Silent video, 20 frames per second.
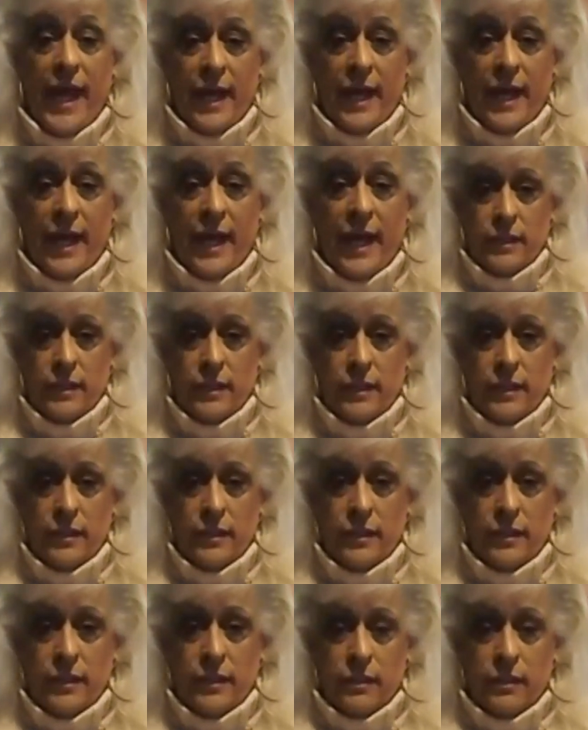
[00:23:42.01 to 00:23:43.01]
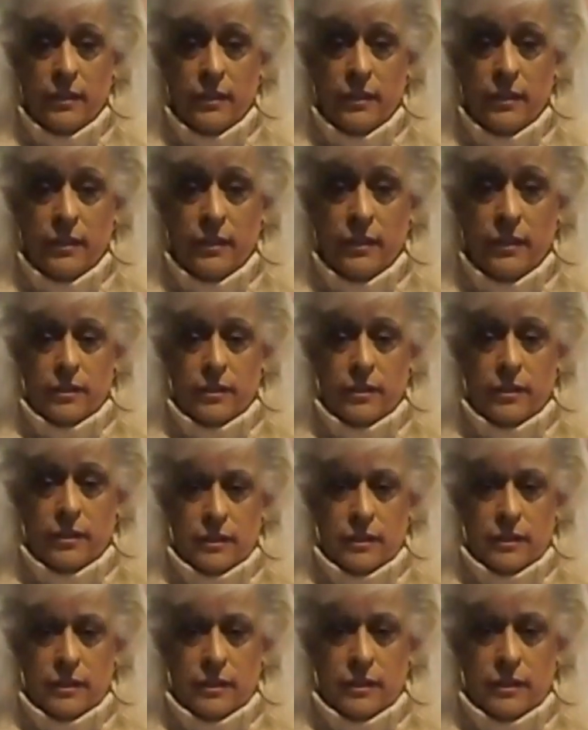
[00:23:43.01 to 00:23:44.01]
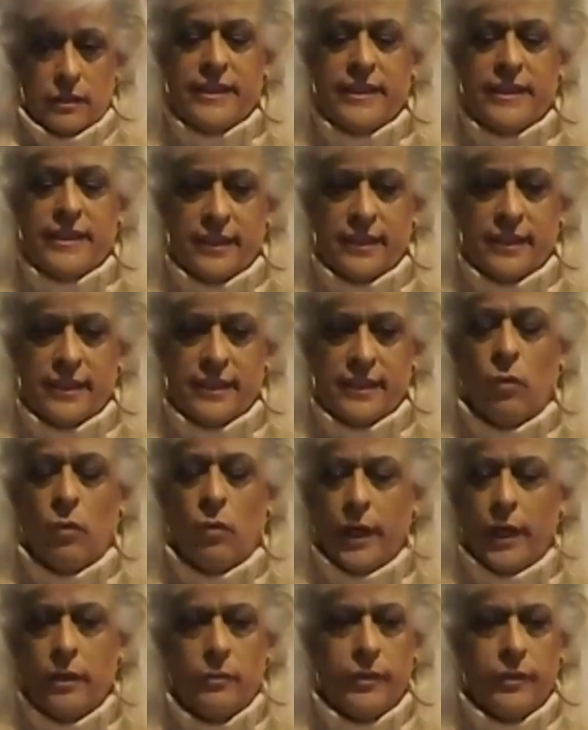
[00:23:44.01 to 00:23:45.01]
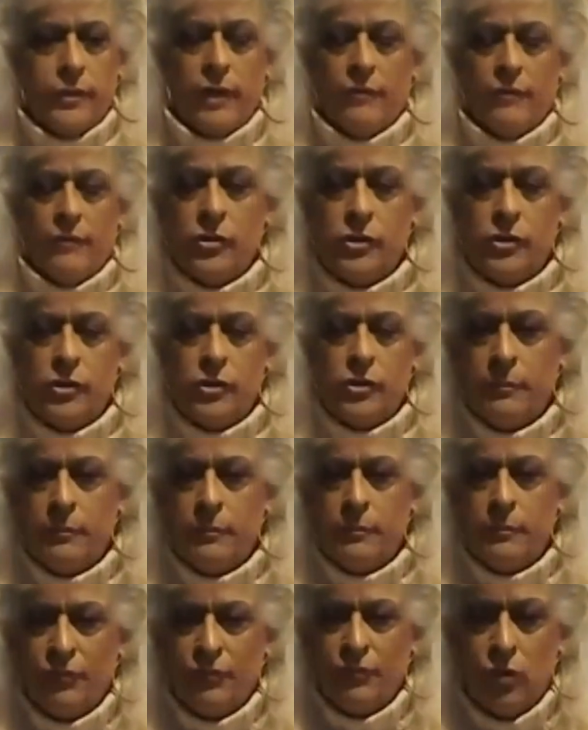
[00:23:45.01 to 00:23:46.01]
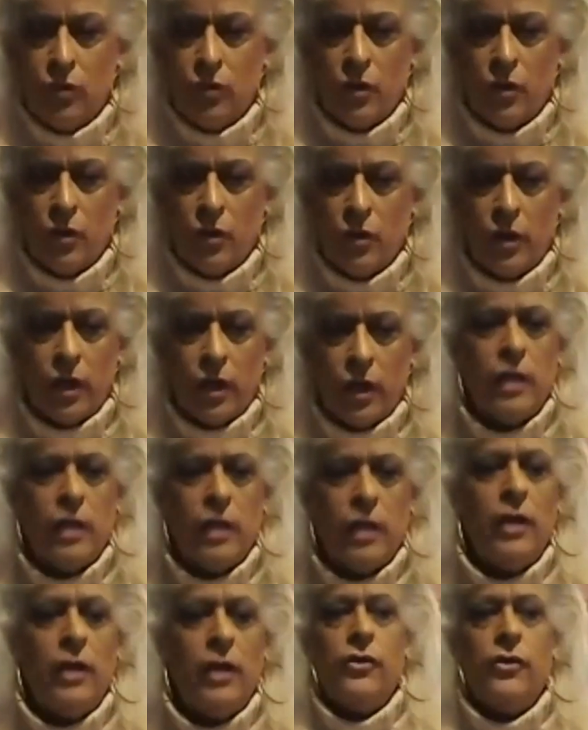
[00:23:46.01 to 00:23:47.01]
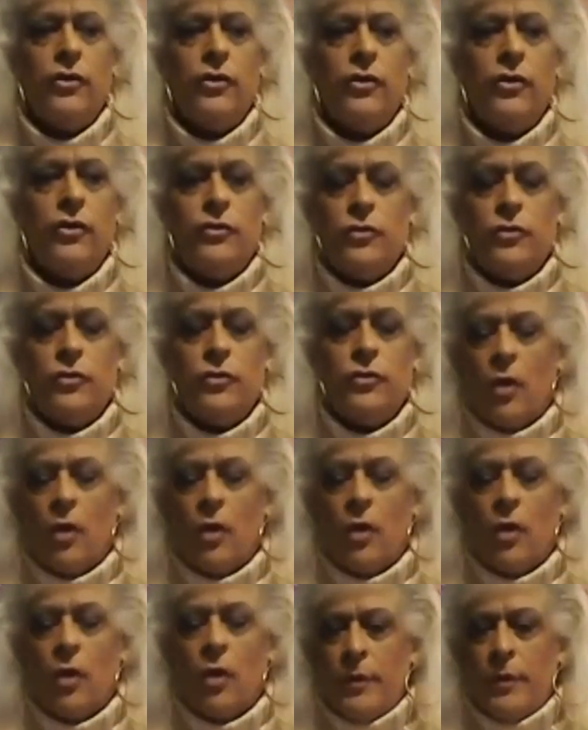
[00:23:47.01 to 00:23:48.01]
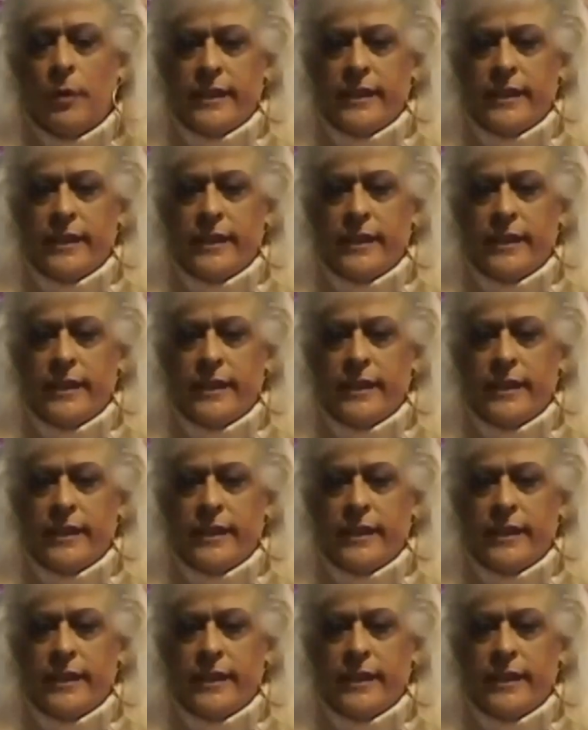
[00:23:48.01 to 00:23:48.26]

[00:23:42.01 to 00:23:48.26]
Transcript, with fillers: Okay. AI stinks. I don't want it. Never used it before. Nobody did it before.